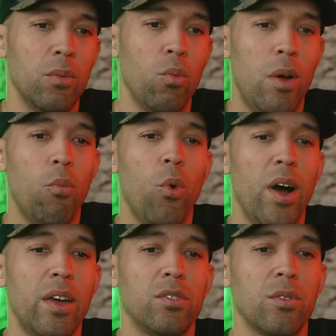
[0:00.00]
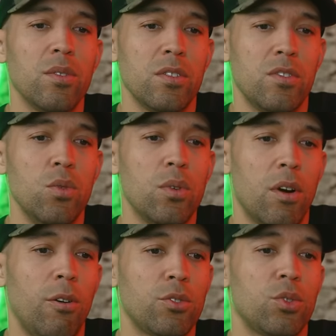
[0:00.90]
And, and why is there this new
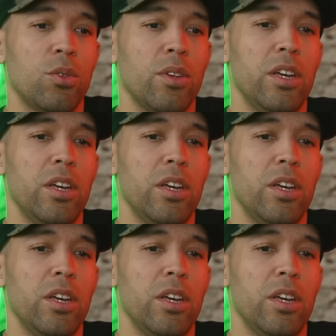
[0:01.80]
cultural